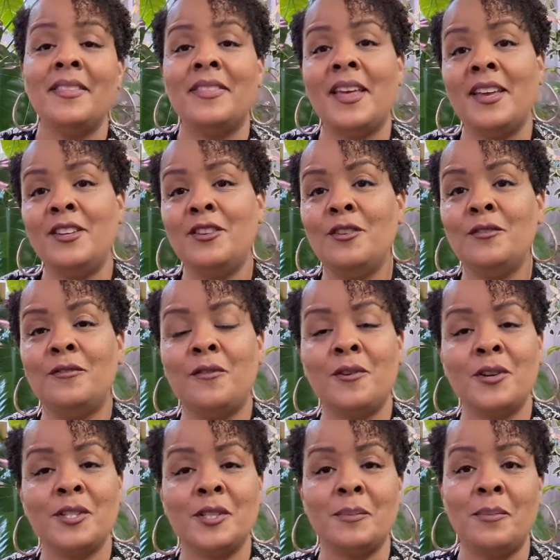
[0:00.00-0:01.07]
Thank you
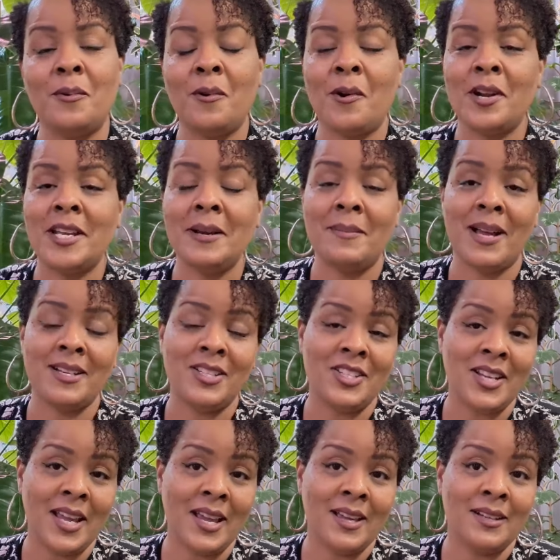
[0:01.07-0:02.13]
for supporting my
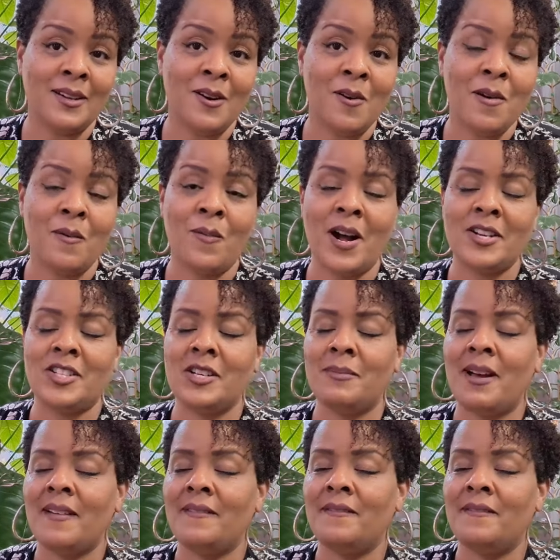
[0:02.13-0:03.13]
channel and watching my